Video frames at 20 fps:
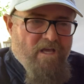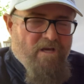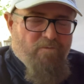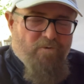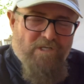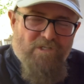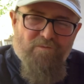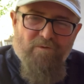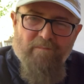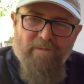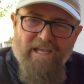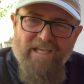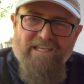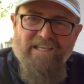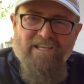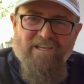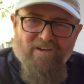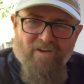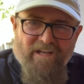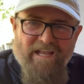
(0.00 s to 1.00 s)
which would
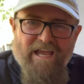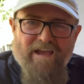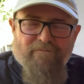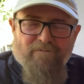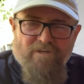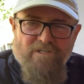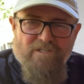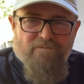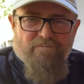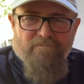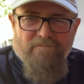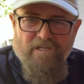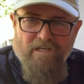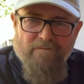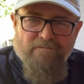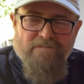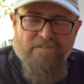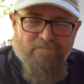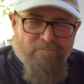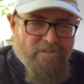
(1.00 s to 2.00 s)
make you on average,
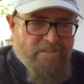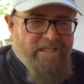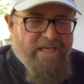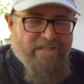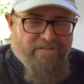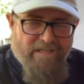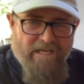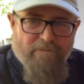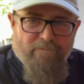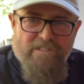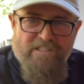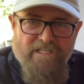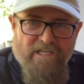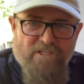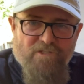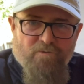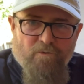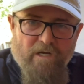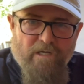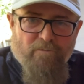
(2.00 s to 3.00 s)
what they would say
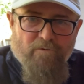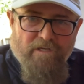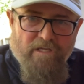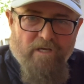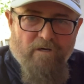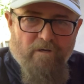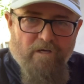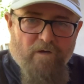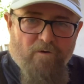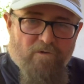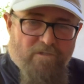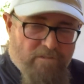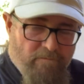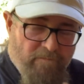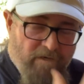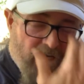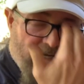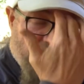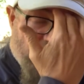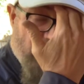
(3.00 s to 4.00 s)
$2,100 a
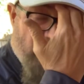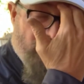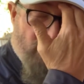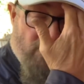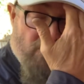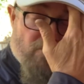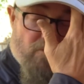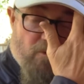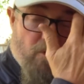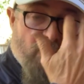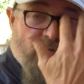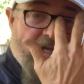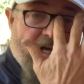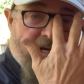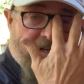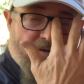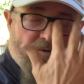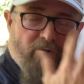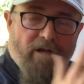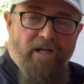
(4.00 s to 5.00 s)
month if you drew it
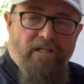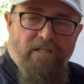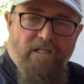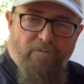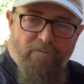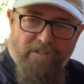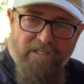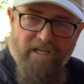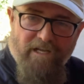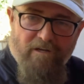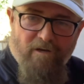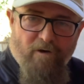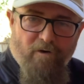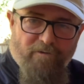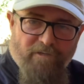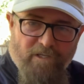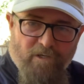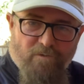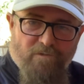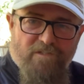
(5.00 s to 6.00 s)
out correctly, what they call
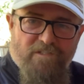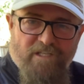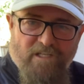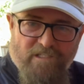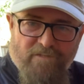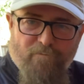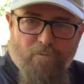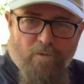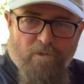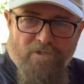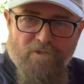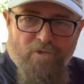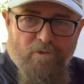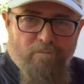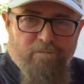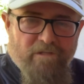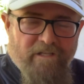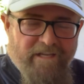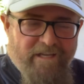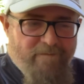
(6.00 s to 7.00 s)
the old 642
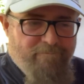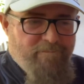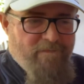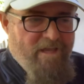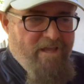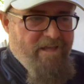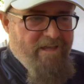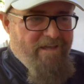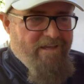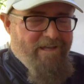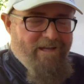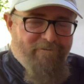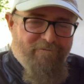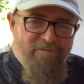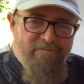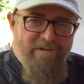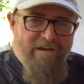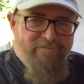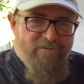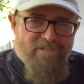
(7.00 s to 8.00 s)
plan. And if
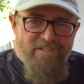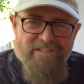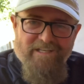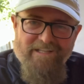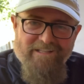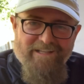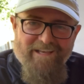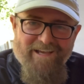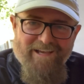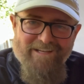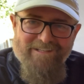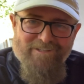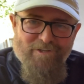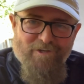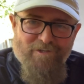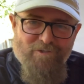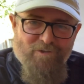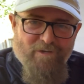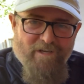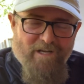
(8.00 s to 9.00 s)
you've never seen that,
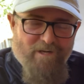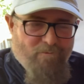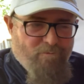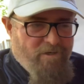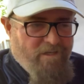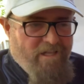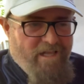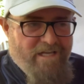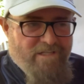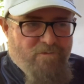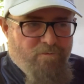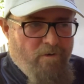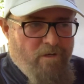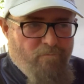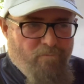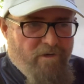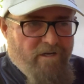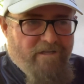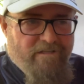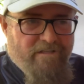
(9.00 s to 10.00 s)
you got to realize
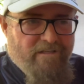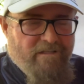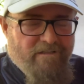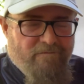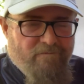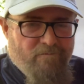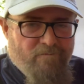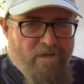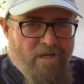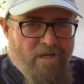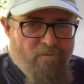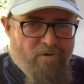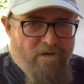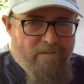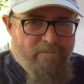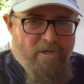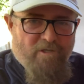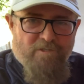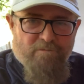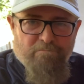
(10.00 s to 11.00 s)
one of the
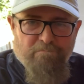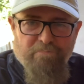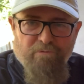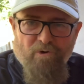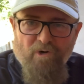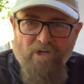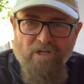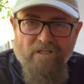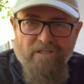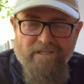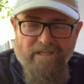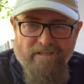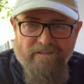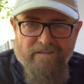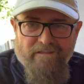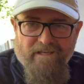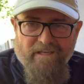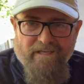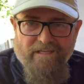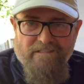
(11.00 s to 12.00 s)
most
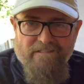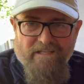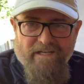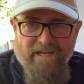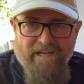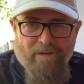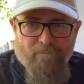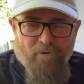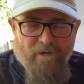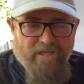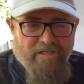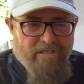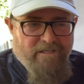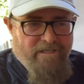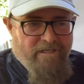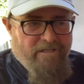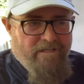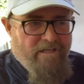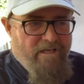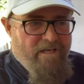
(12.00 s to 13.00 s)
brilliant things that Amway
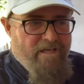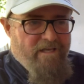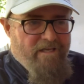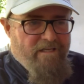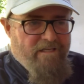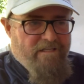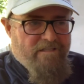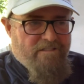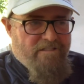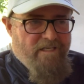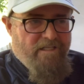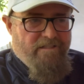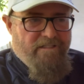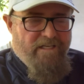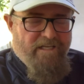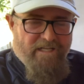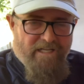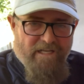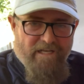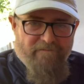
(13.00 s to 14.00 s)
did is that
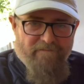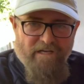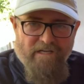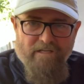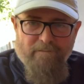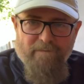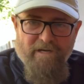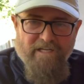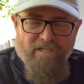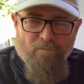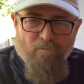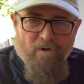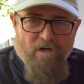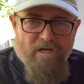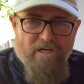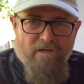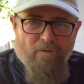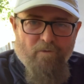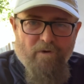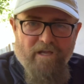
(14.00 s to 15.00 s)
they could have anybody
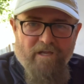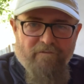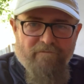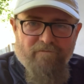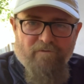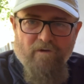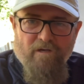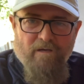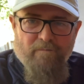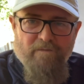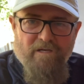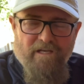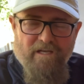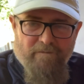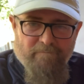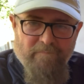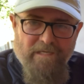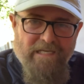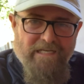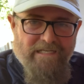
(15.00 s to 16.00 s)
walk away from
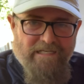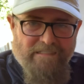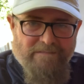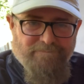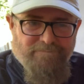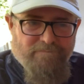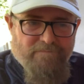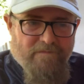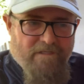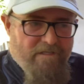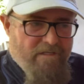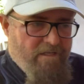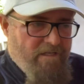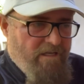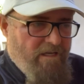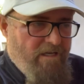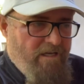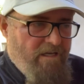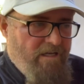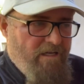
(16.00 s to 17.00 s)
a meeting
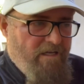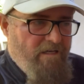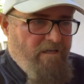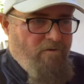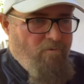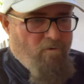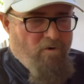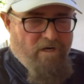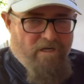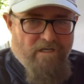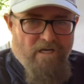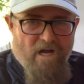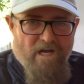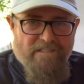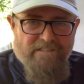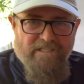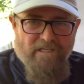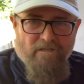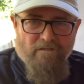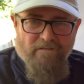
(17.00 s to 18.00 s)
or a
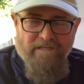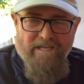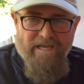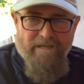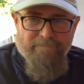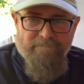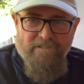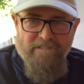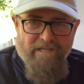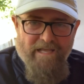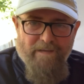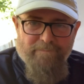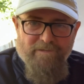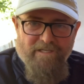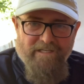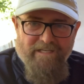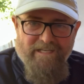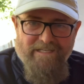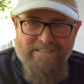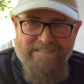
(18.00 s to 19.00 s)
cocktail
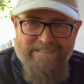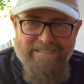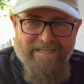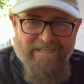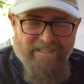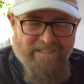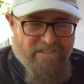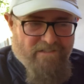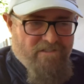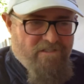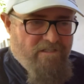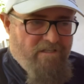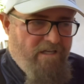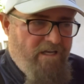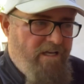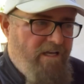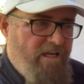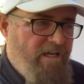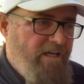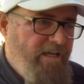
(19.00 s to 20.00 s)
napkin at a Denny's,
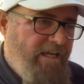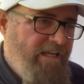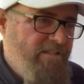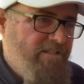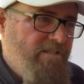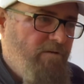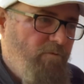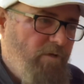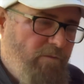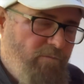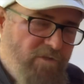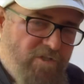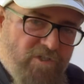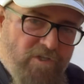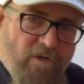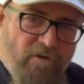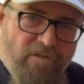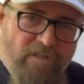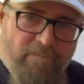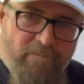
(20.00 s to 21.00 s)
and someone would
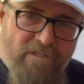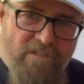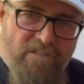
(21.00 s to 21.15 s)
show them the